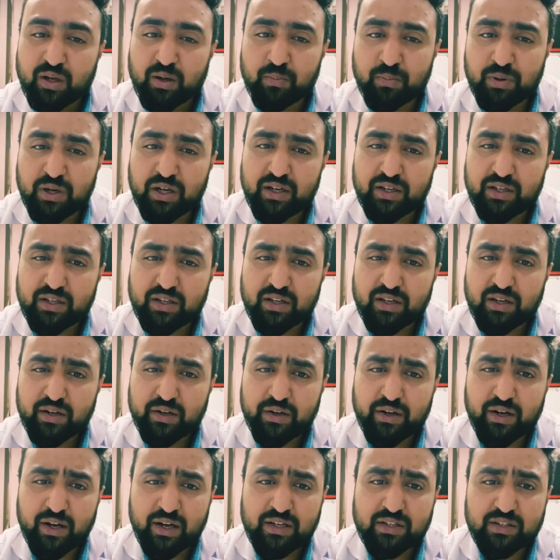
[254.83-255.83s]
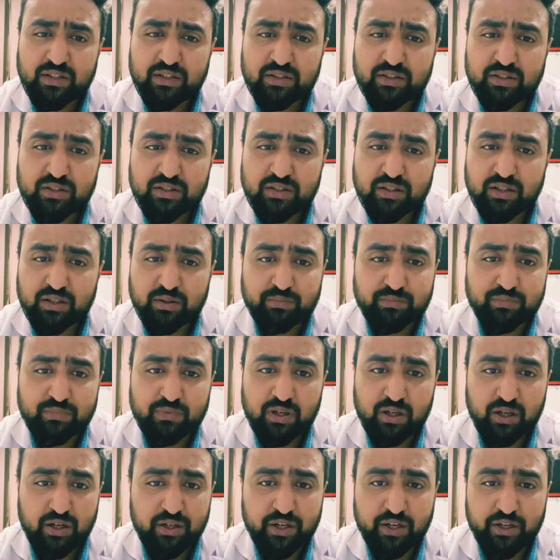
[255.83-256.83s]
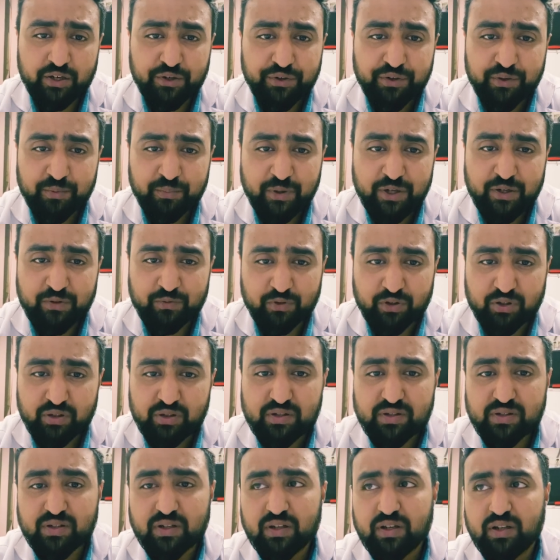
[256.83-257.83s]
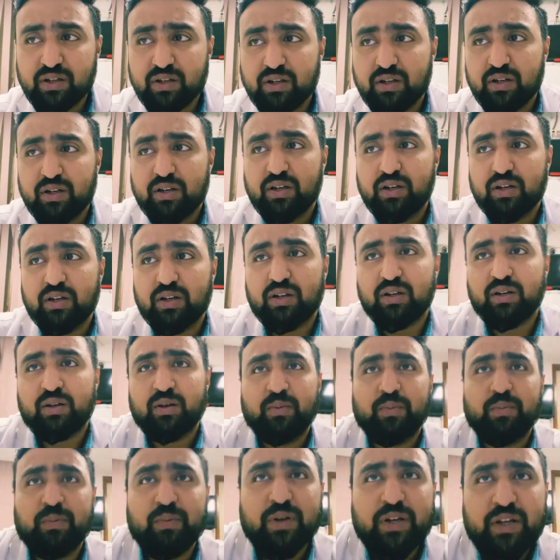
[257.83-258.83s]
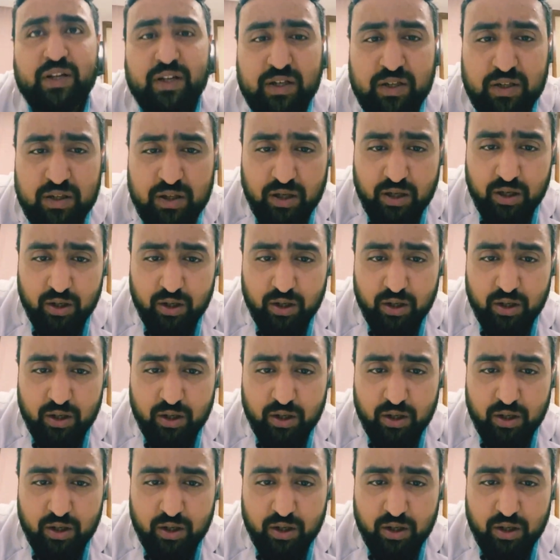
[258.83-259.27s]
but I'll just tell you in my words. In